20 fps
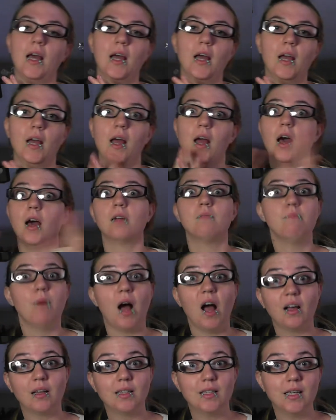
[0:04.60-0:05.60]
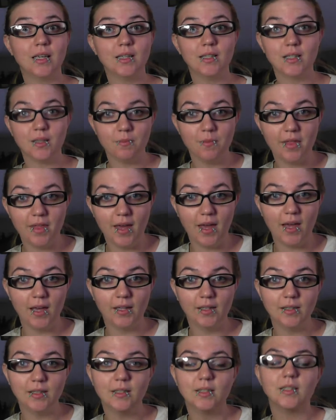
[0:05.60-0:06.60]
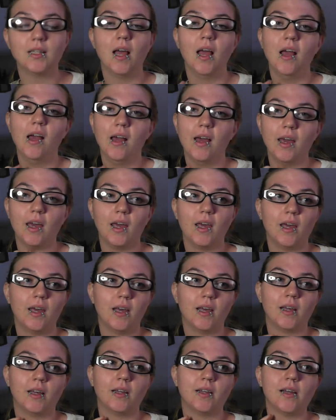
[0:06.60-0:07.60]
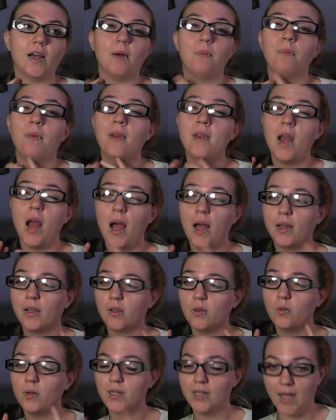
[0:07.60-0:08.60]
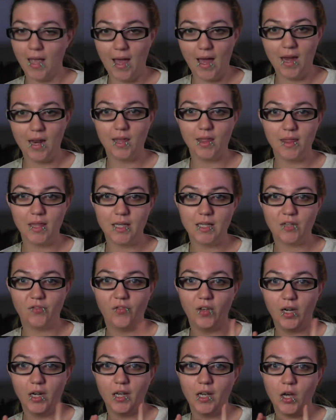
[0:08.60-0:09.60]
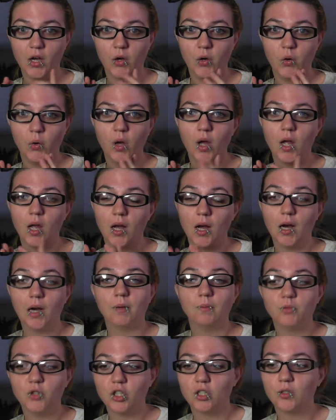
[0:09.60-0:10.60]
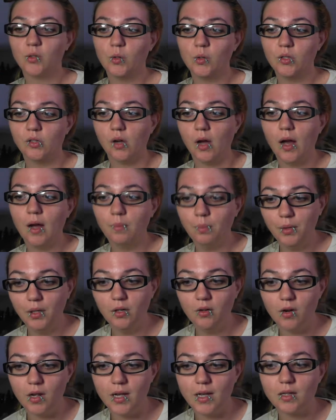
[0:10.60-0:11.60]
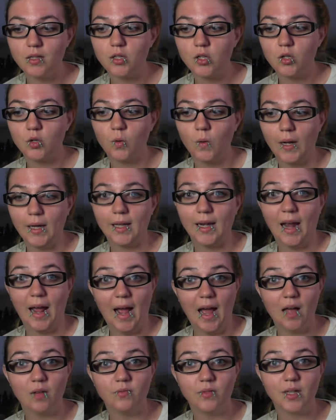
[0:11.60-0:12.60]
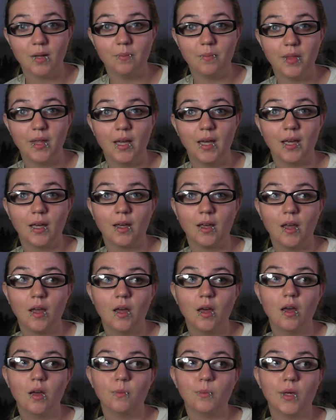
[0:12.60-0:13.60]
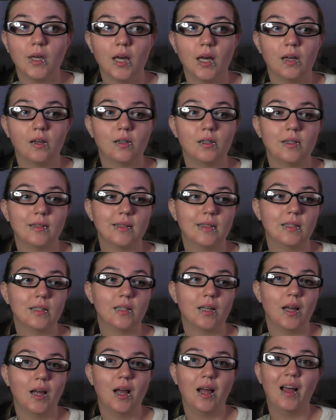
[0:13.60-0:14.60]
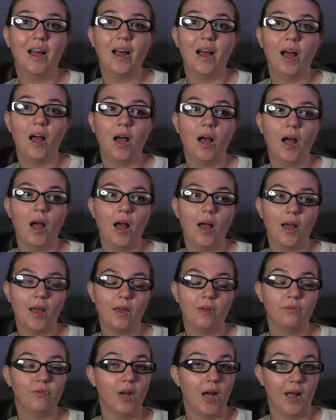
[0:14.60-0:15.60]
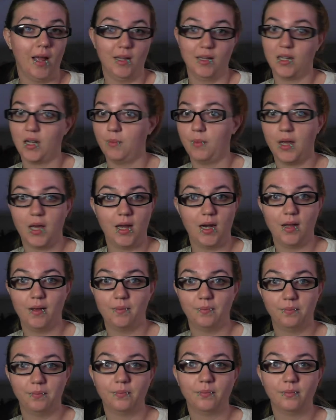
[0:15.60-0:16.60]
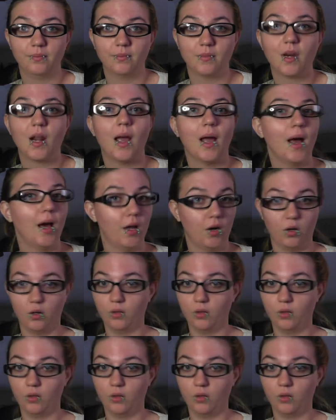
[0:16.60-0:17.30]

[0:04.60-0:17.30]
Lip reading: unboxing some things, and I'm not going to edit this video. I'm just going to upload it so I can have something because I have not had time to edit at all